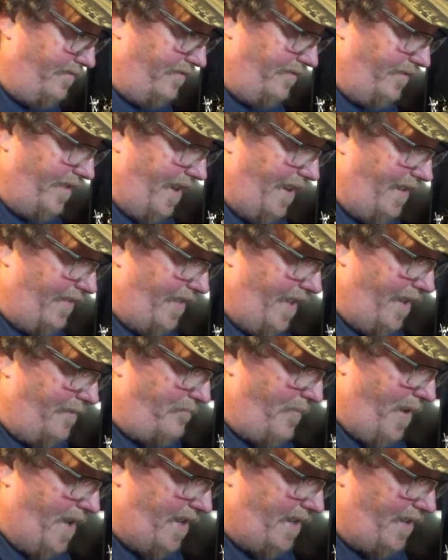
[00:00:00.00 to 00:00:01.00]
that
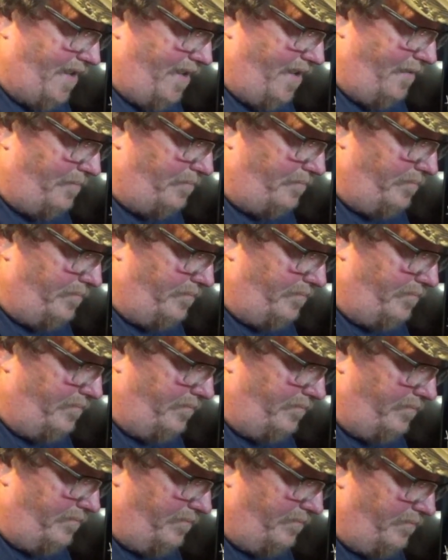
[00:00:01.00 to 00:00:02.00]
make up,
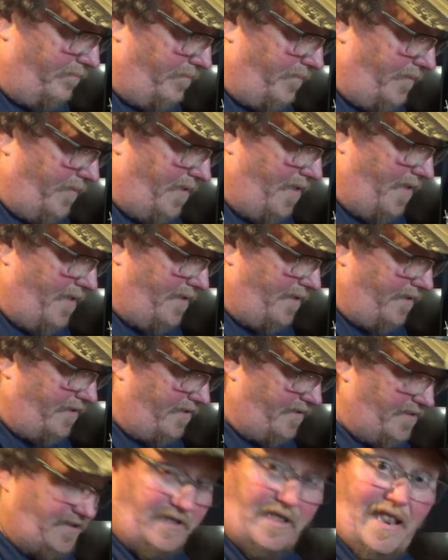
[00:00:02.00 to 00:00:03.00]

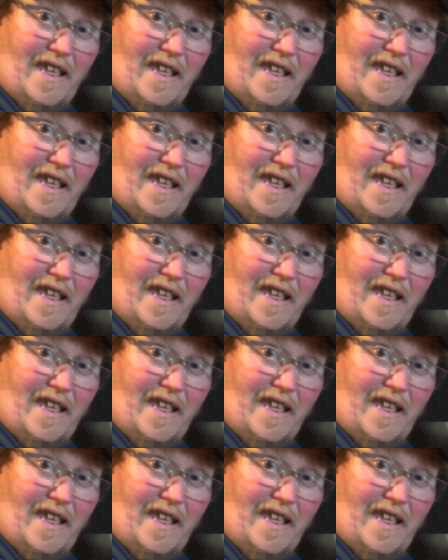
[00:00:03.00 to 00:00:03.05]
it's